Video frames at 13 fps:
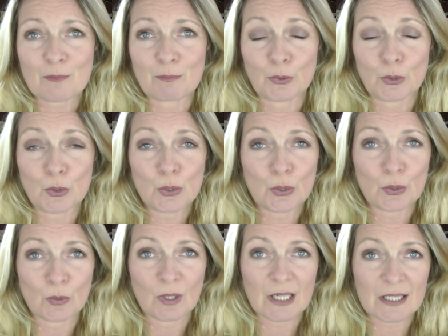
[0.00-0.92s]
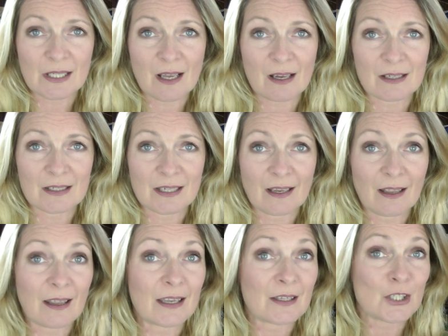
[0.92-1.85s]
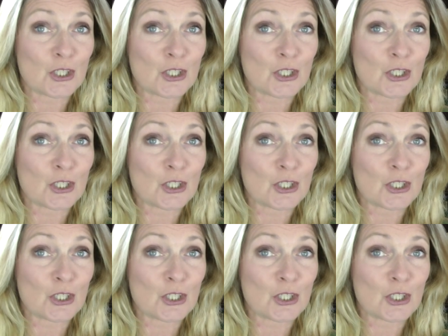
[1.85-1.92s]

boohoo has had a